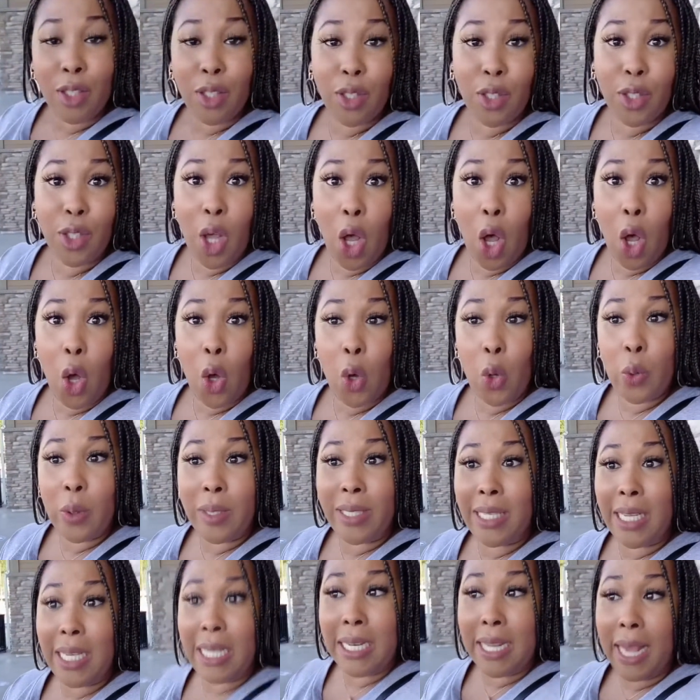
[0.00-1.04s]
so
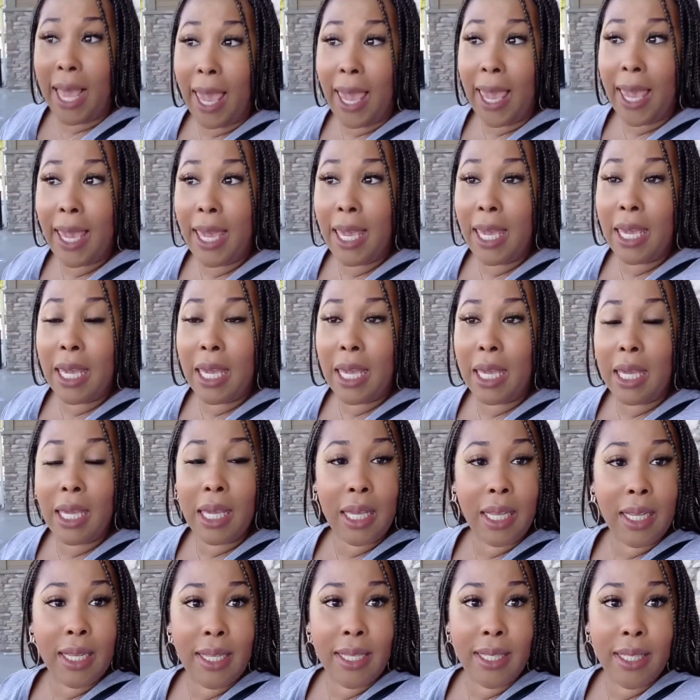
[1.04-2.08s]
today
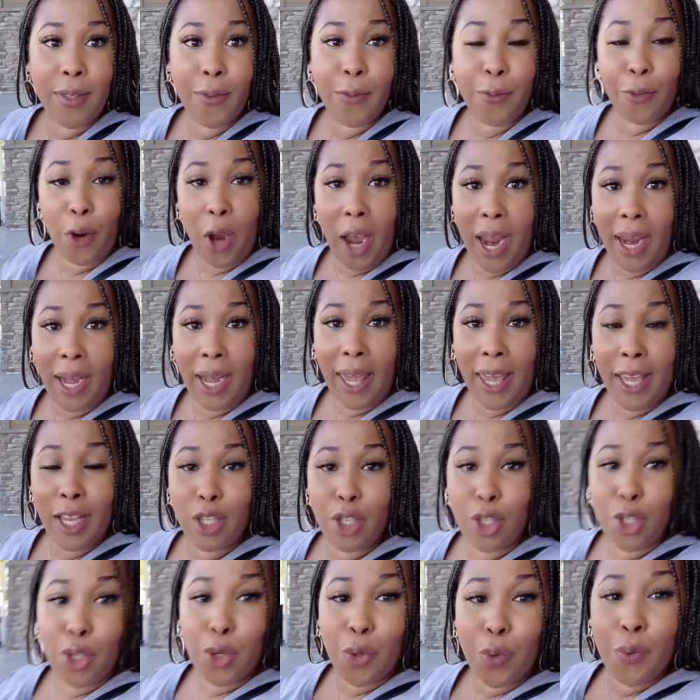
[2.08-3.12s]
is friday
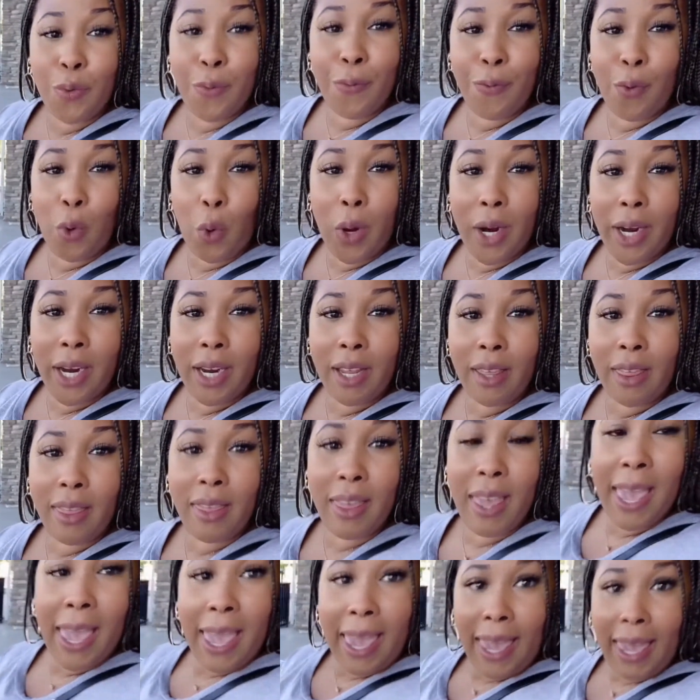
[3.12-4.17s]
june 4th
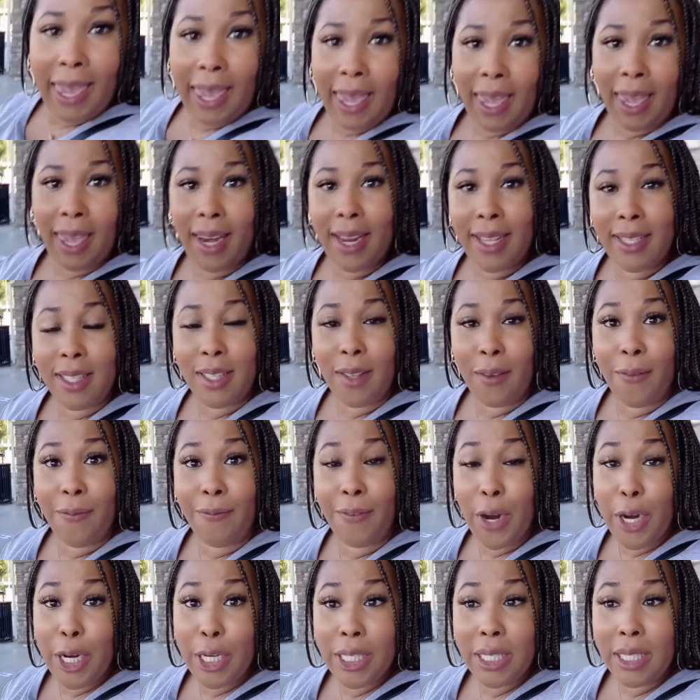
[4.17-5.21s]
and it's the
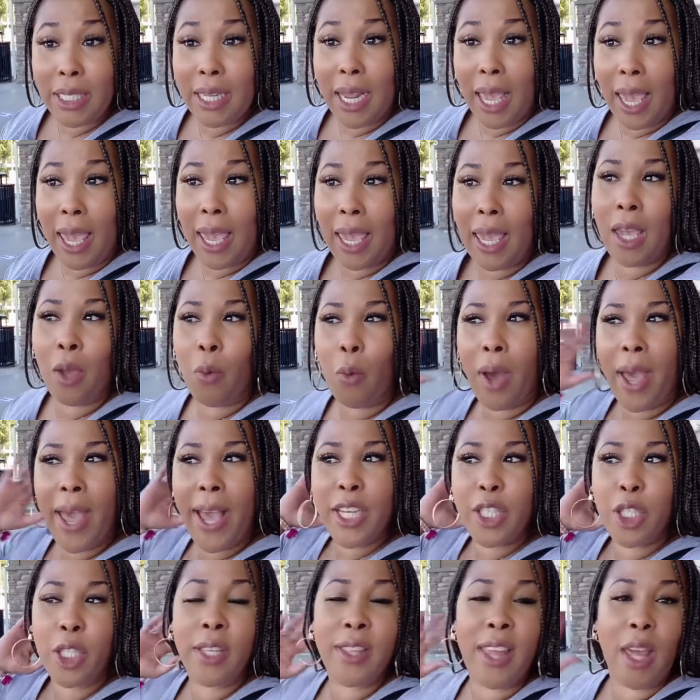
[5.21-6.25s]
first day well
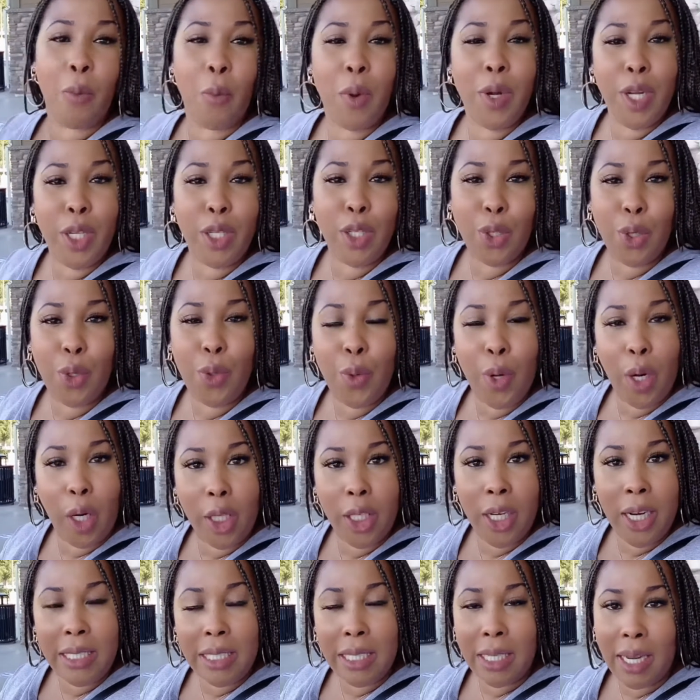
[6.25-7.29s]
actually they went to school
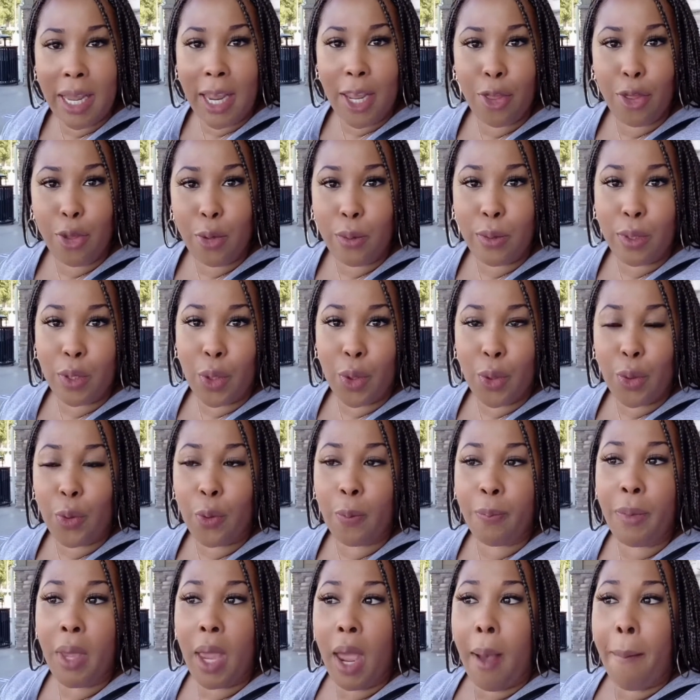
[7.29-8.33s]
earlier today through
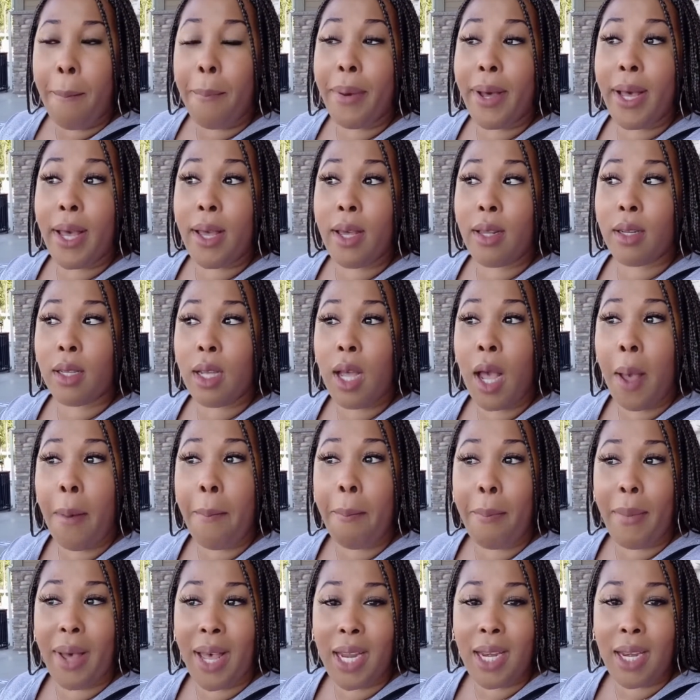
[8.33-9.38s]
zoom but come
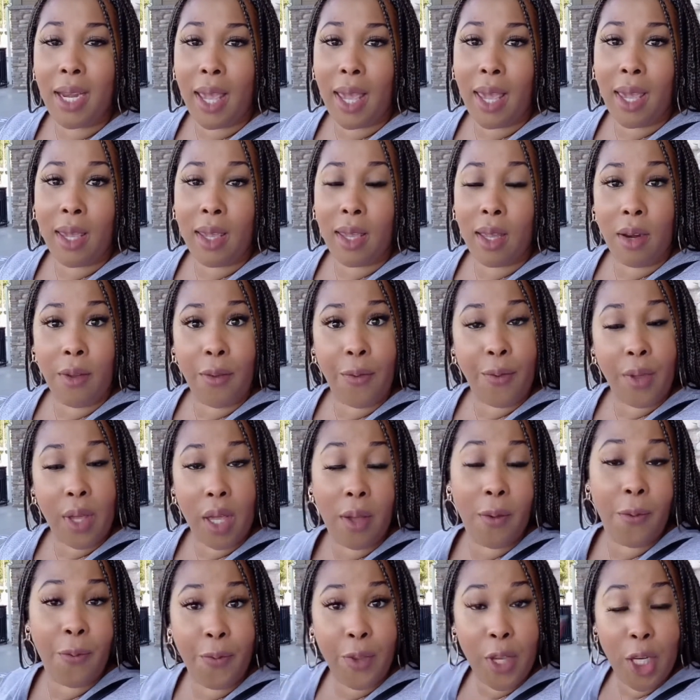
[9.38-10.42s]
monday it
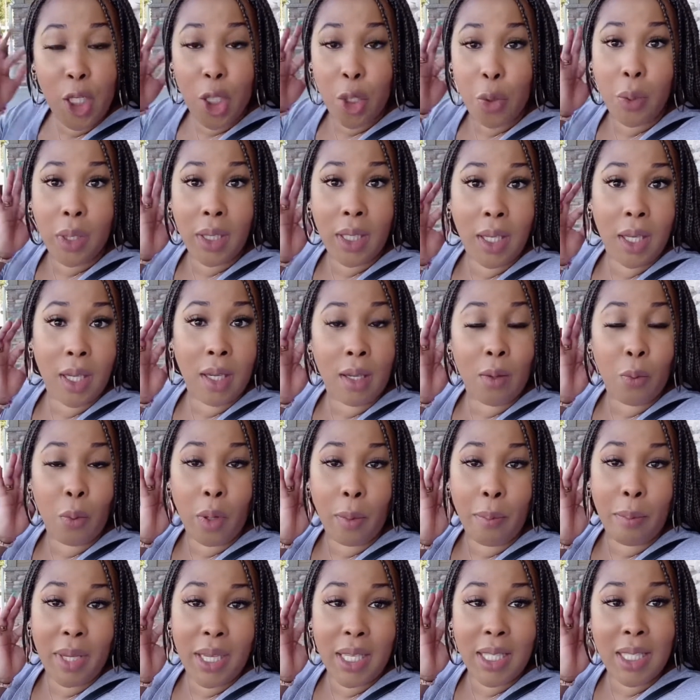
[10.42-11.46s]
officially
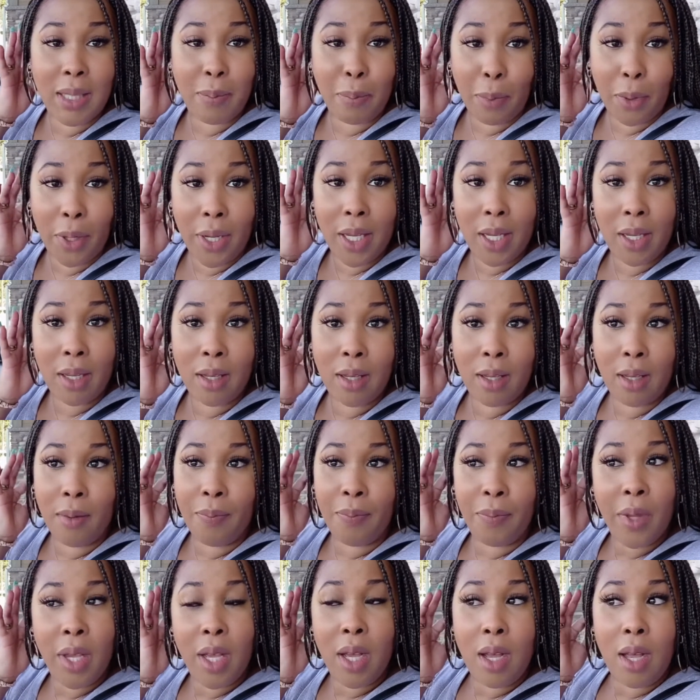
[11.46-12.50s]
will be spring
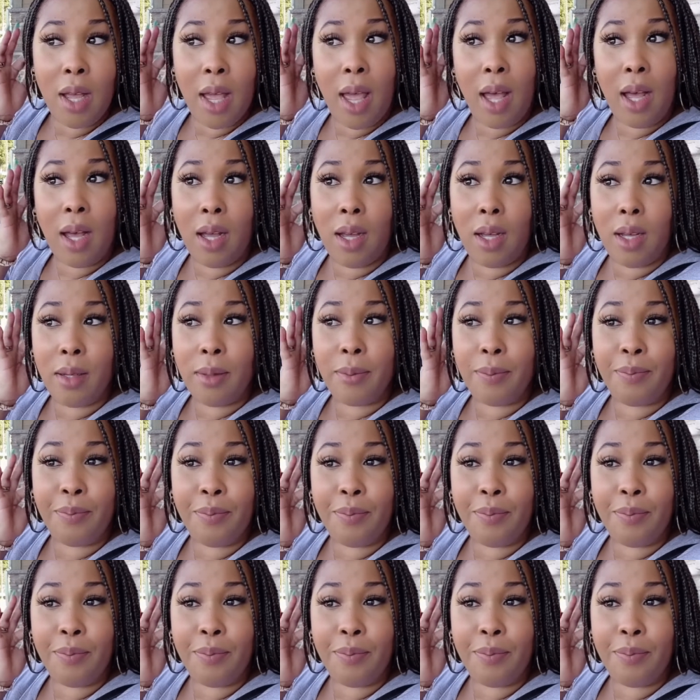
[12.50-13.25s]
um,